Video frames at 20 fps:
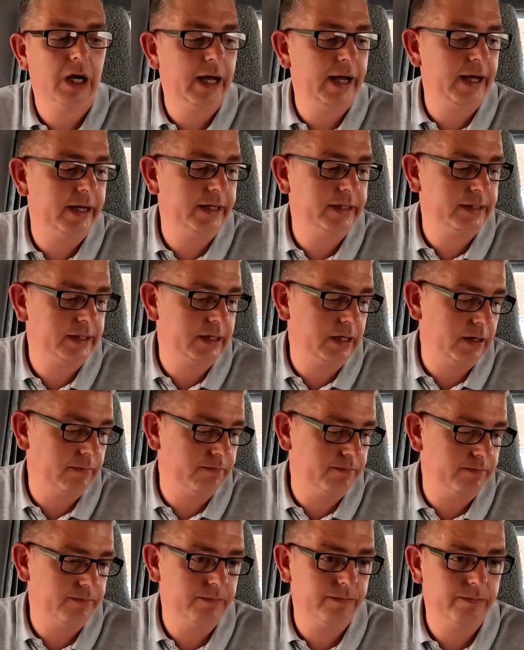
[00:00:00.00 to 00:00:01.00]
and
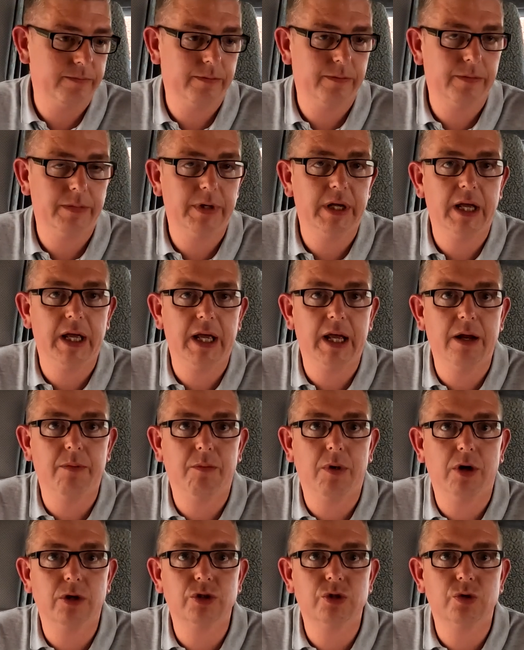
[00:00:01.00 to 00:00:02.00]
in
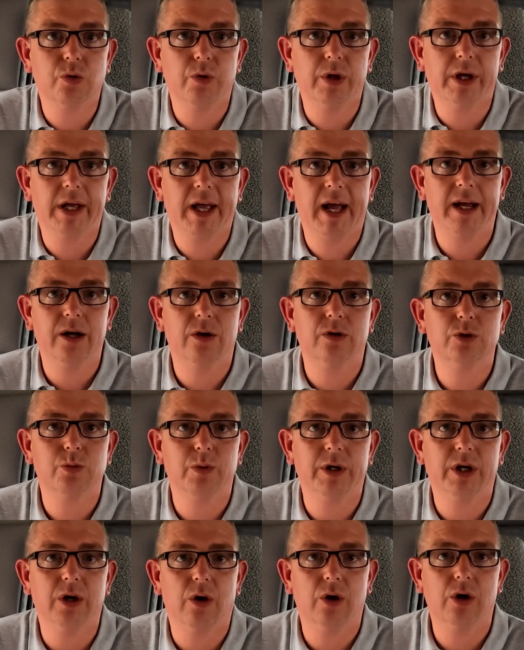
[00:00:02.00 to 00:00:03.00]
amongst all the
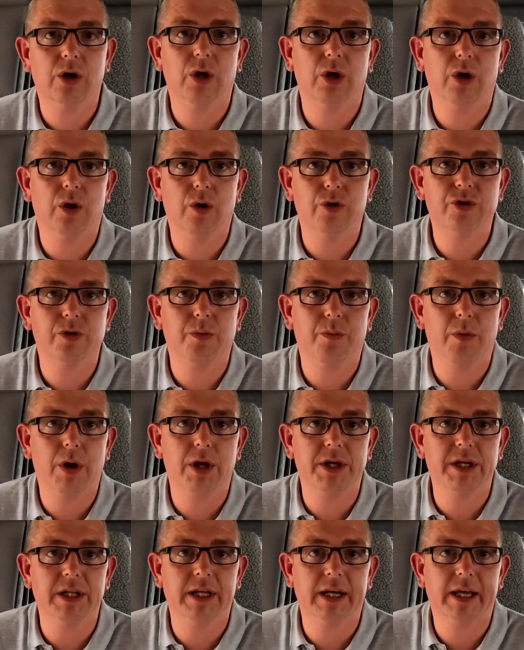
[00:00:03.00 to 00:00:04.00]
chaos we got lots of
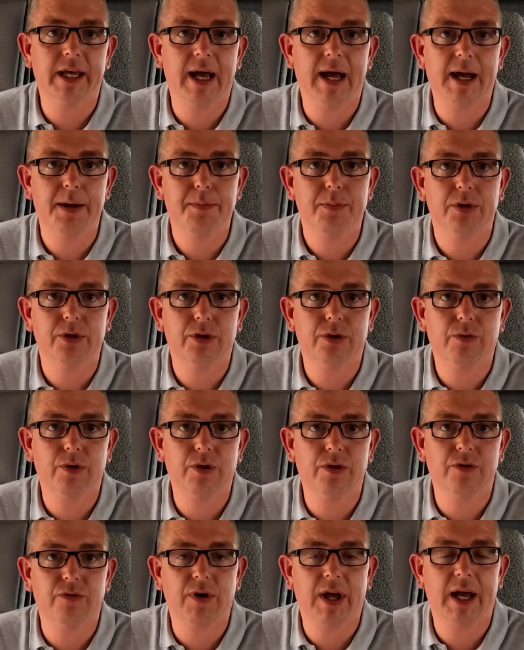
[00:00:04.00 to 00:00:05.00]
mud in the cab and
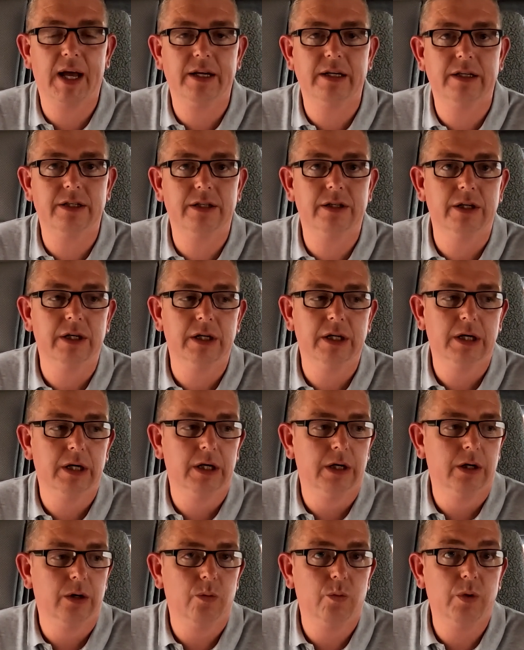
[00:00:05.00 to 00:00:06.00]
through the van, and
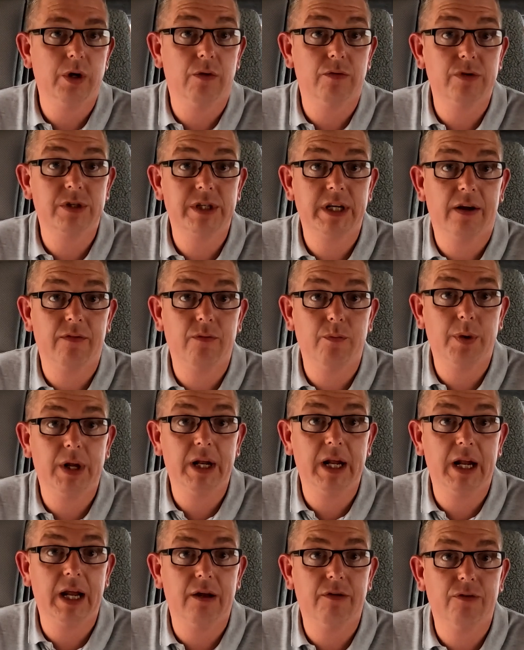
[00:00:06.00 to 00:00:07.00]
we obviously haven't
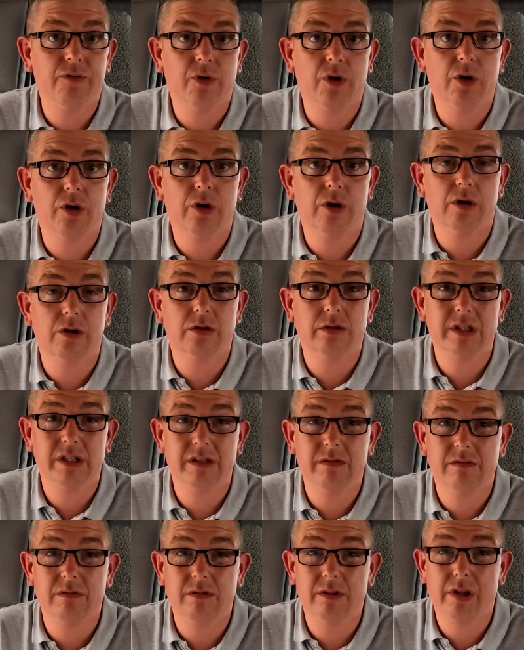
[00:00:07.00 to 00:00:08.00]
been in here for
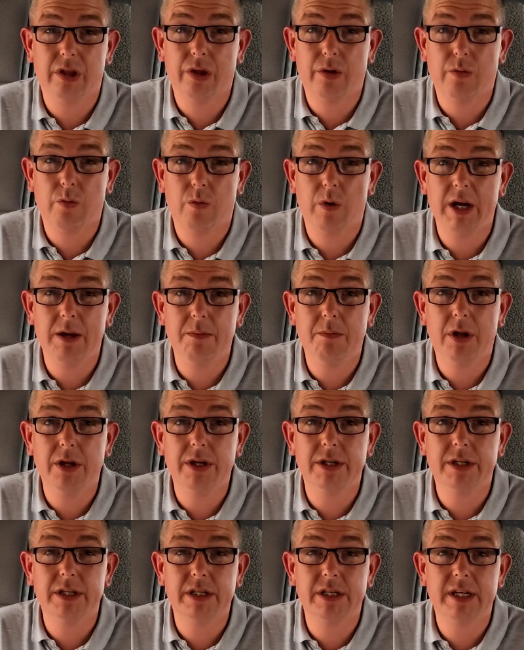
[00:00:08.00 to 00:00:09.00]
3
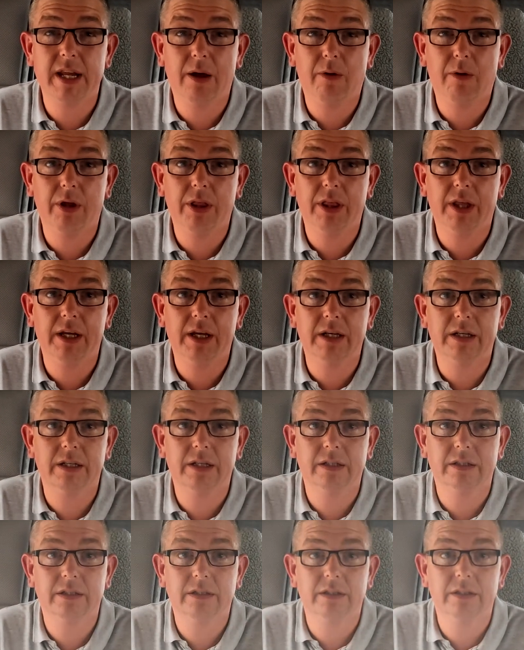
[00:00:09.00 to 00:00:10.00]
months now I
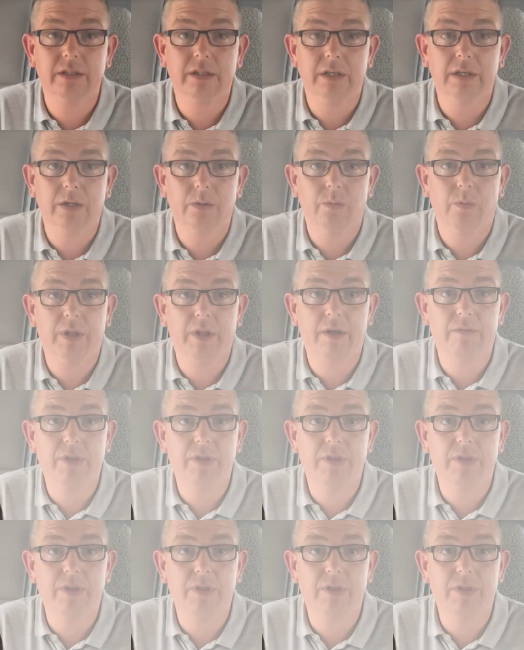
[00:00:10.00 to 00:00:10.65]
think, with